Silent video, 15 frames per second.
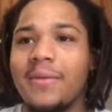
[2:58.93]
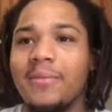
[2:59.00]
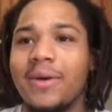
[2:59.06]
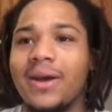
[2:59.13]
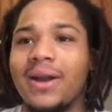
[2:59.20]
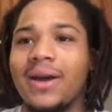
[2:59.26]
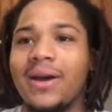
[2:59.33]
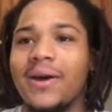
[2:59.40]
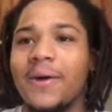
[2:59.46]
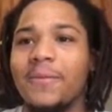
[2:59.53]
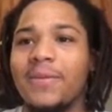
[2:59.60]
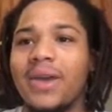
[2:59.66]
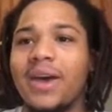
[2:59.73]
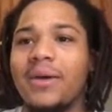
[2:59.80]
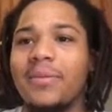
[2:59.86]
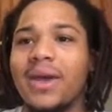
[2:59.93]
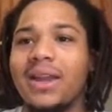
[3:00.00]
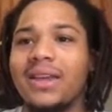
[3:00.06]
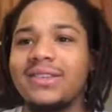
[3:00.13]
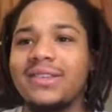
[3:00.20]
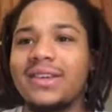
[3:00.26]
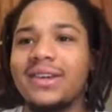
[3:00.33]
But yeah, man,
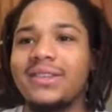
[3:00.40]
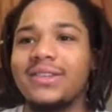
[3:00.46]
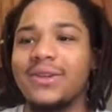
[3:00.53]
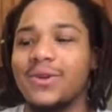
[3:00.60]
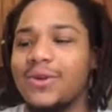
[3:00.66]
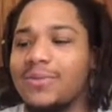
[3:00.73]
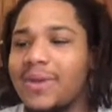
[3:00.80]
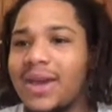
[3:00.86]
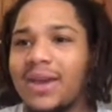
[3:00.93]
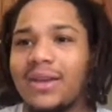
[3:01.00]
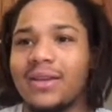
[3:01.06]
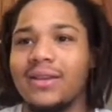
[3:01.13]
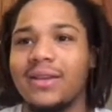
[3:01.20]
let's get to it, man.